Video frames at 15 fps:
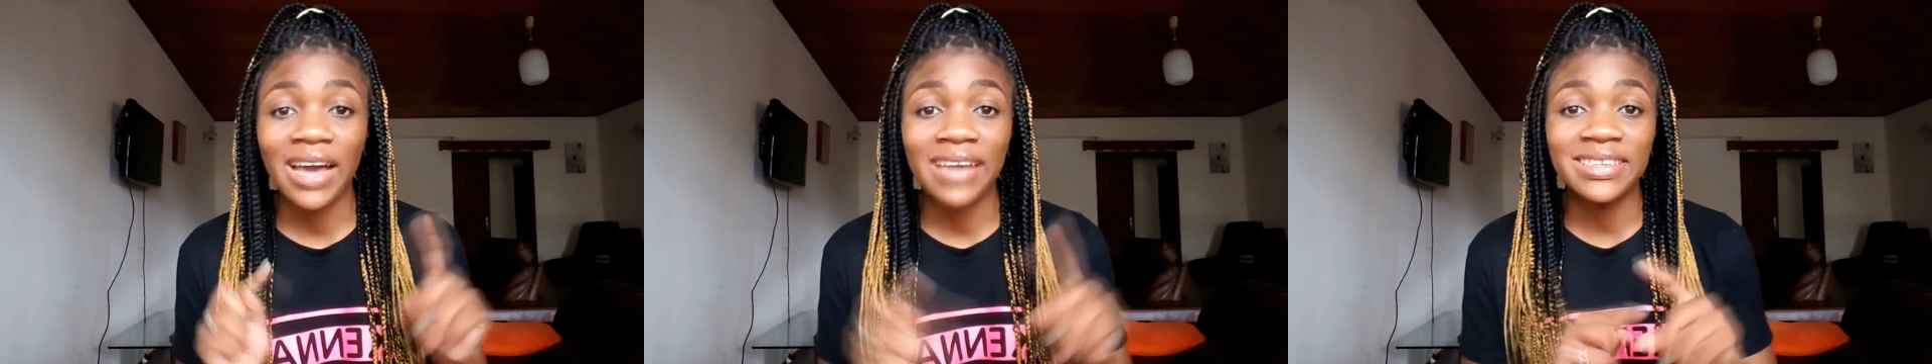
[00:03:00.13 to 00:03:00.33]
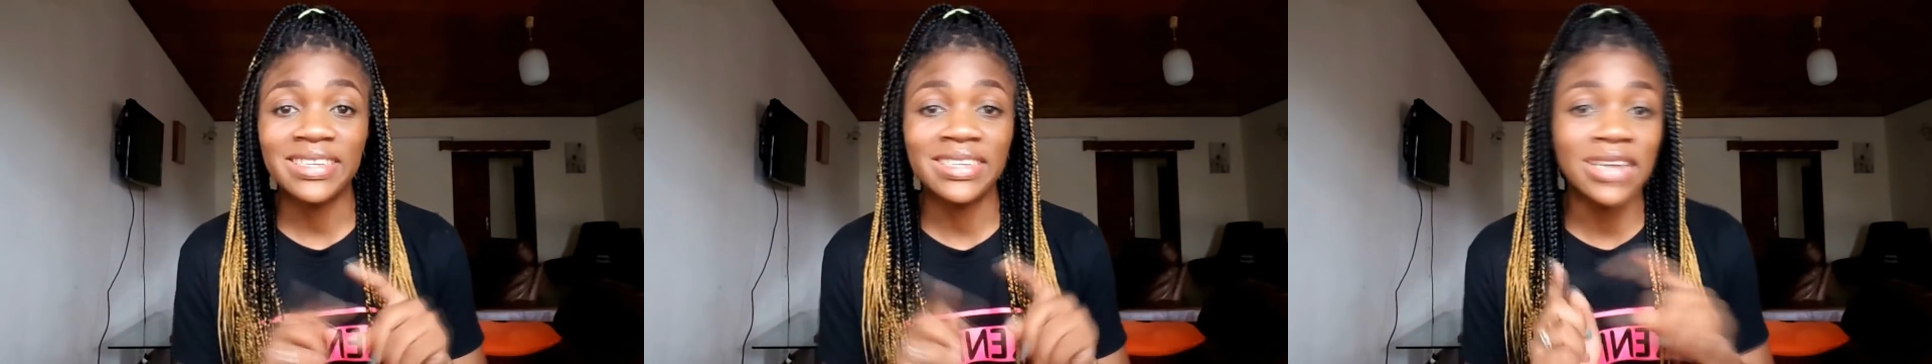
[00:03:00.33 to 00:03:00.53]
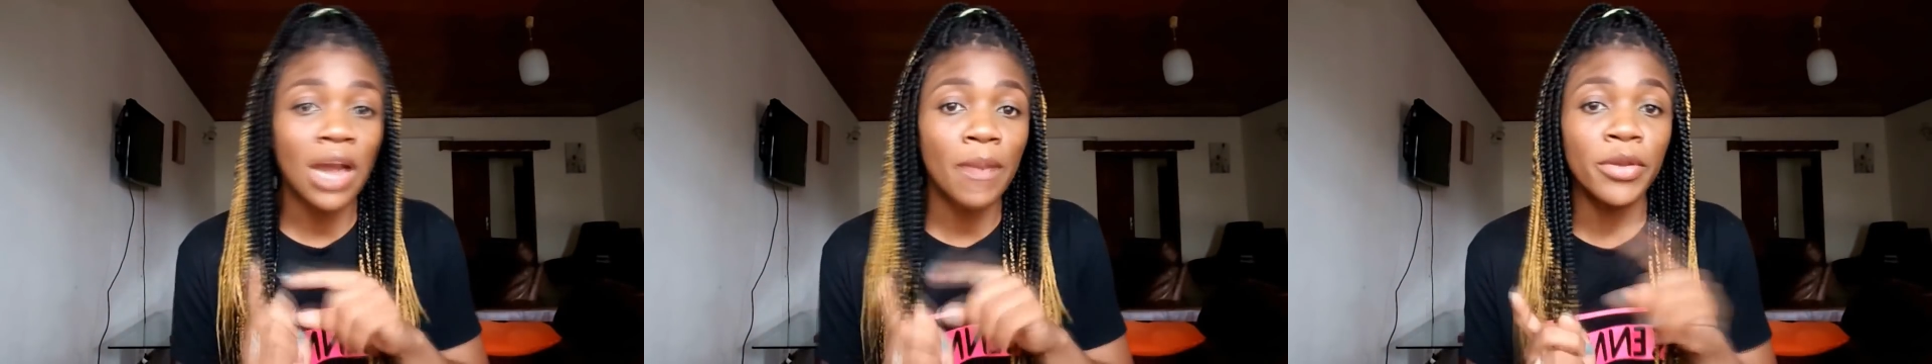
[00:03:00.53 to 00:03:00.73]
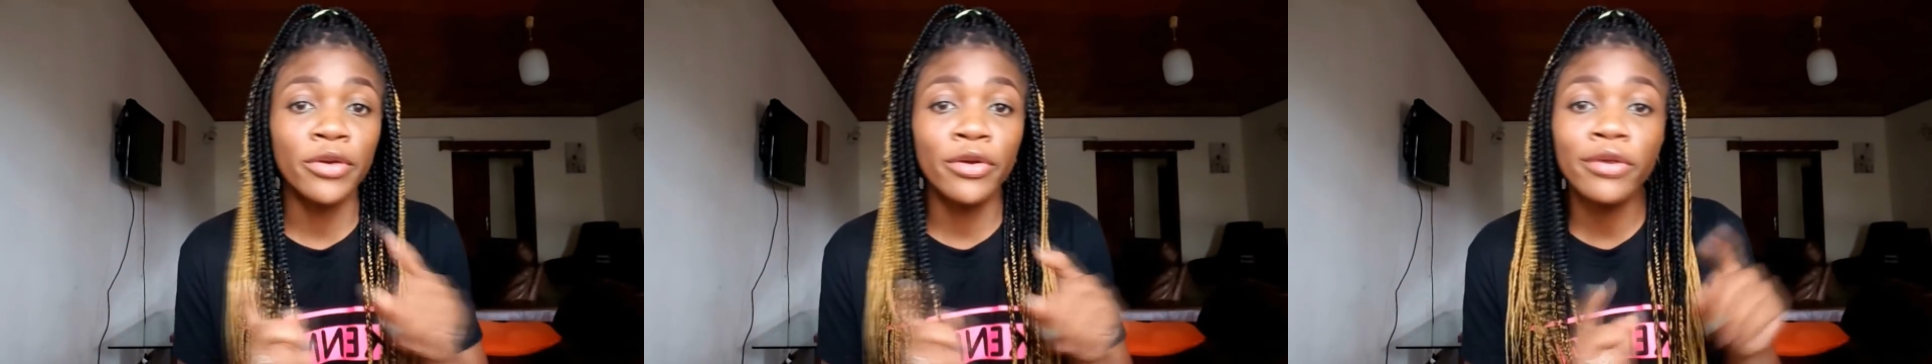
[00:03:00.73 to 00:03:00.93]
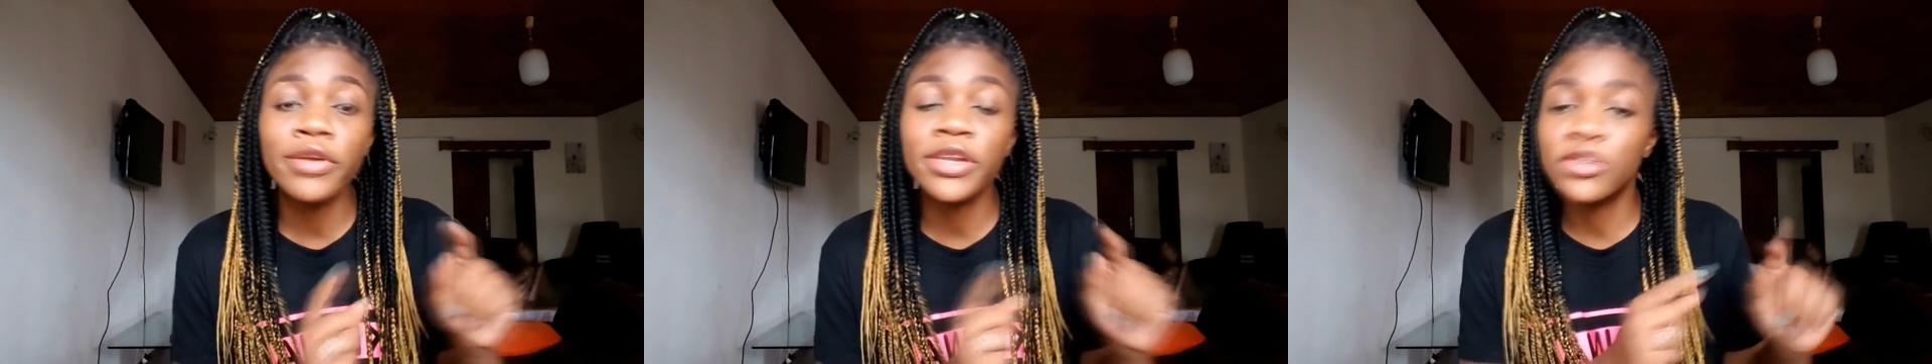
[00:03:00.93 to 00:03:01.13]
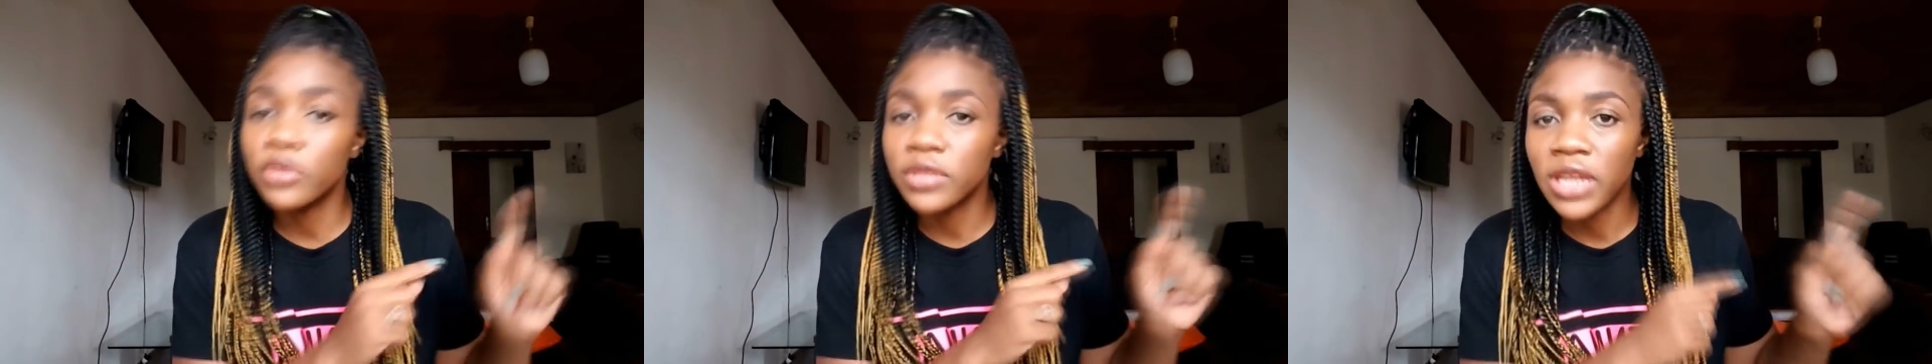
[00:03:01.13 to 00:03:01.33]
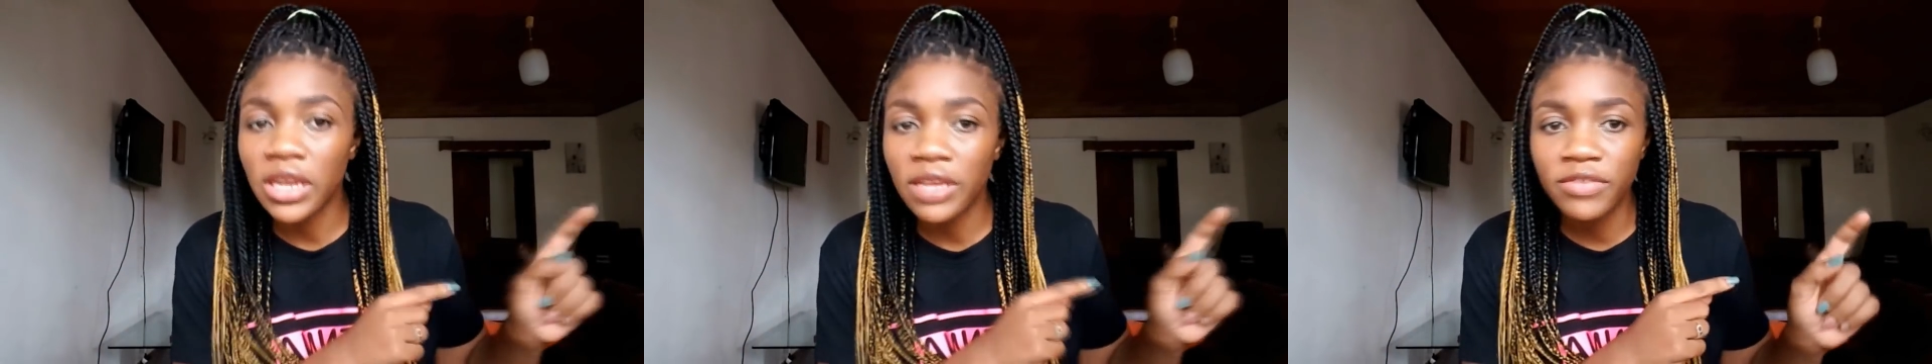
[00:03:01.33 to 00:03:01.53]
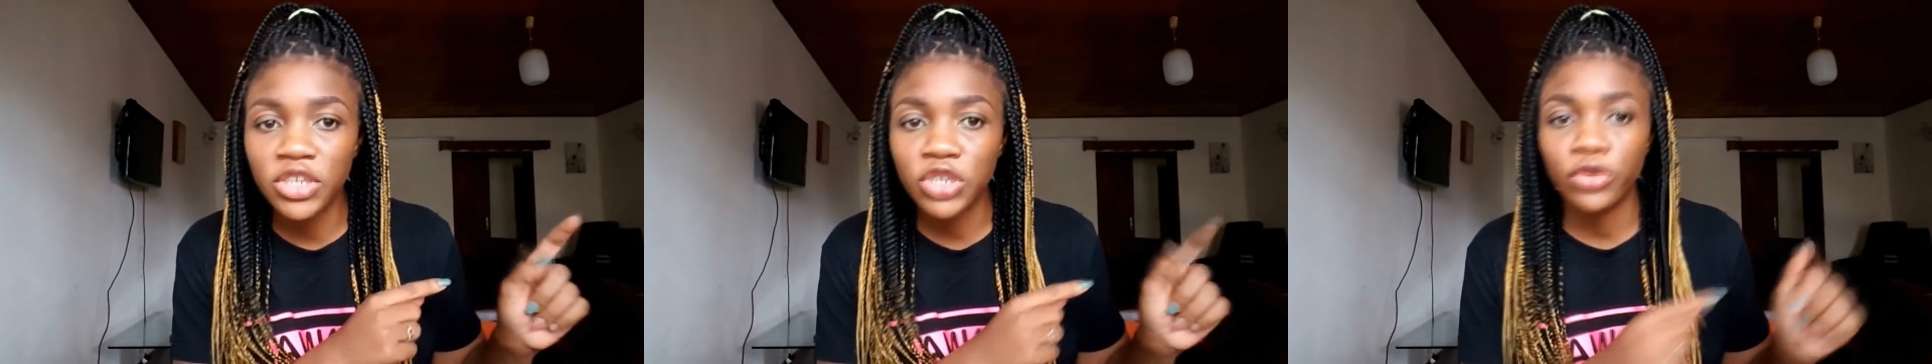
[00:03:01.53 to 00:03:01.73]
as in Cameroon Radio
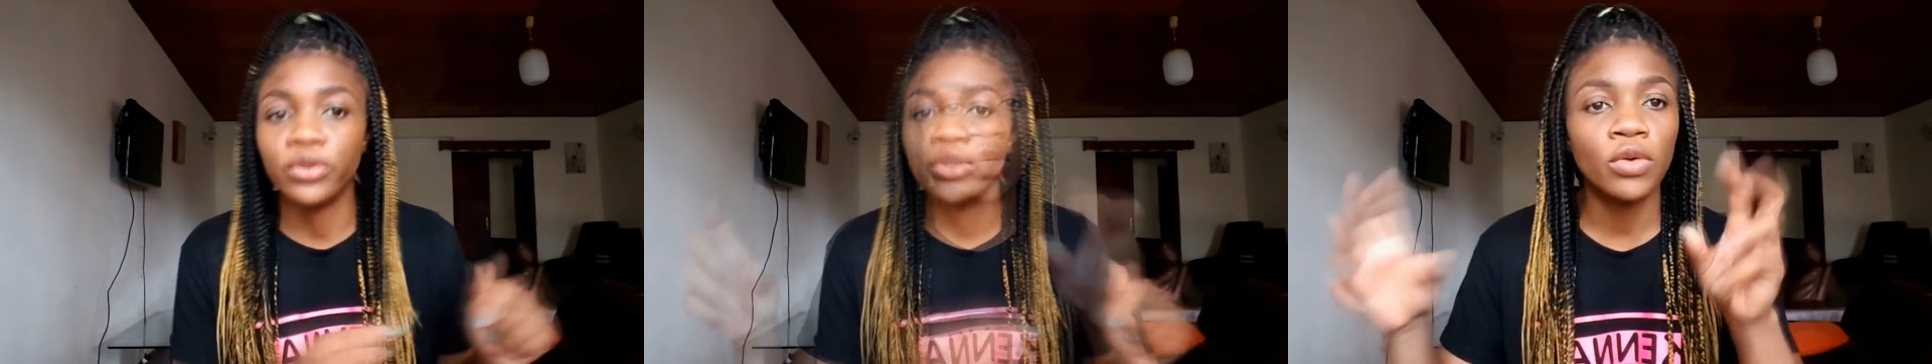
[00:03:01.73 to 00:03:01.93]
Television.